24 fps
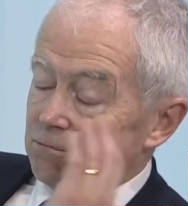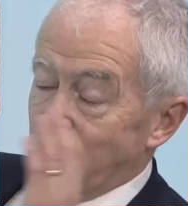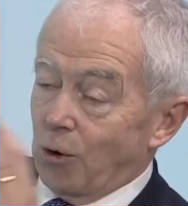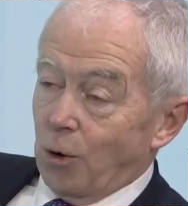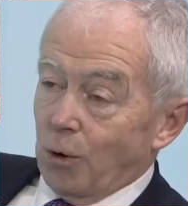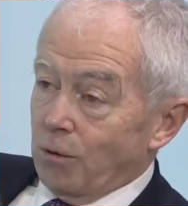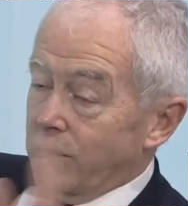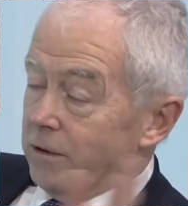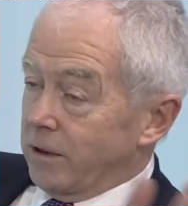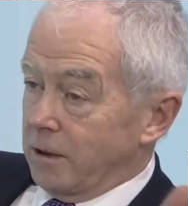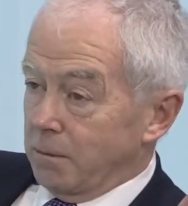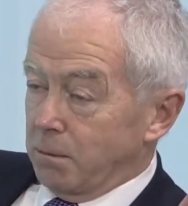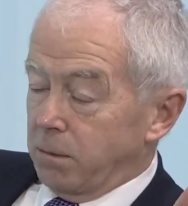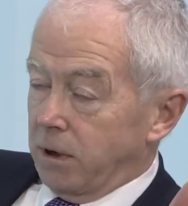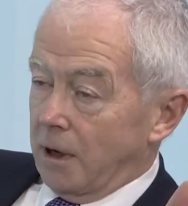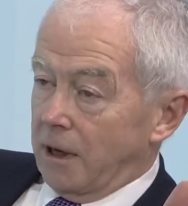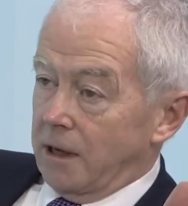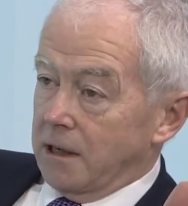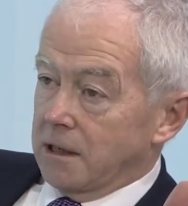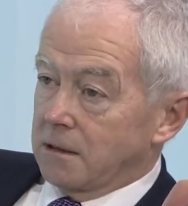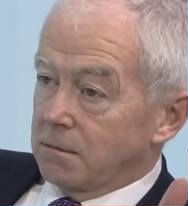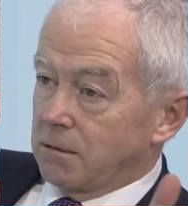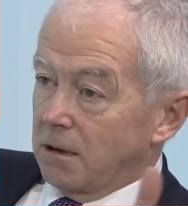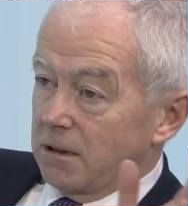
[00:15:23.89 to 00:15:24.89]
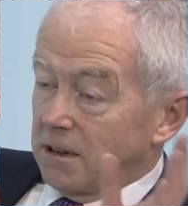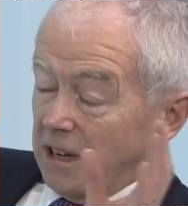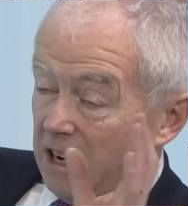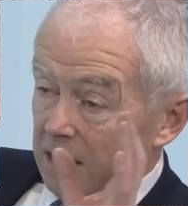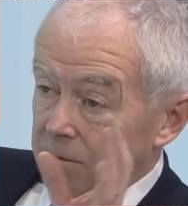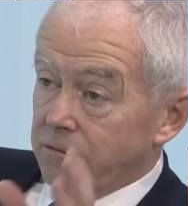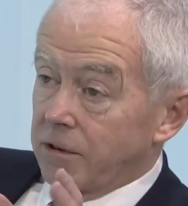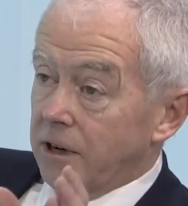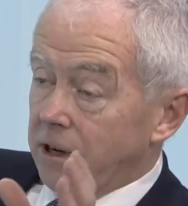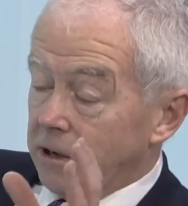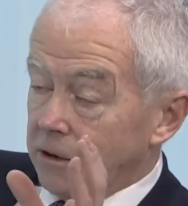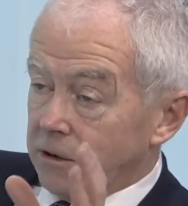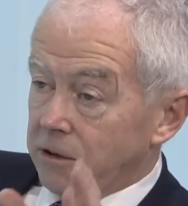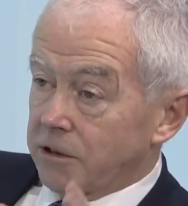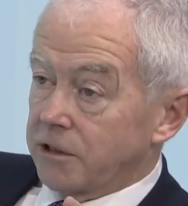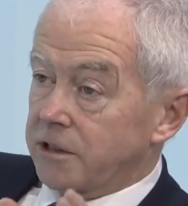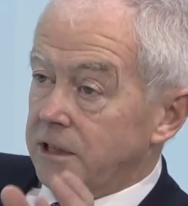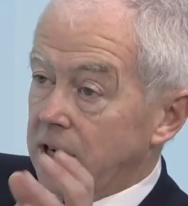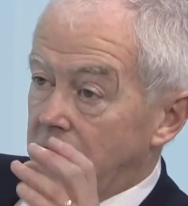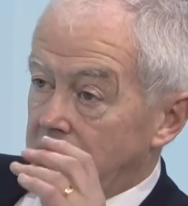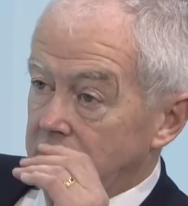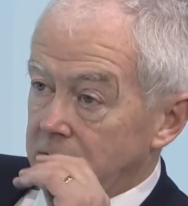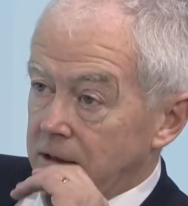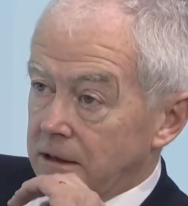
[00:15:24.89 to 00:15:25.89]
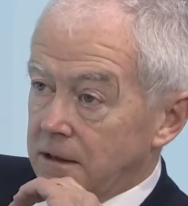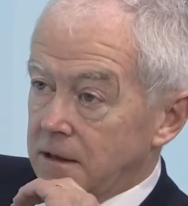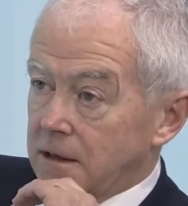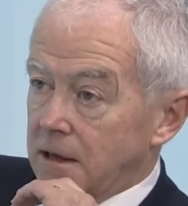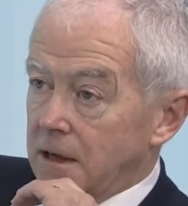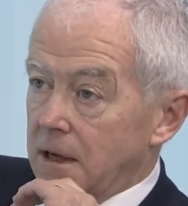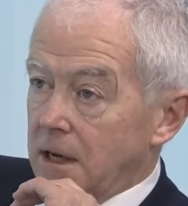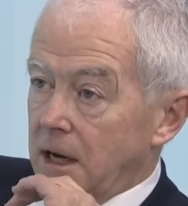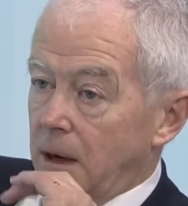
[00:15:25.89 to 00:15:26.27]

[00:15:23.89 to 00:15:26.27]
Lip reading: all over the place, well, you haven't really got a standard,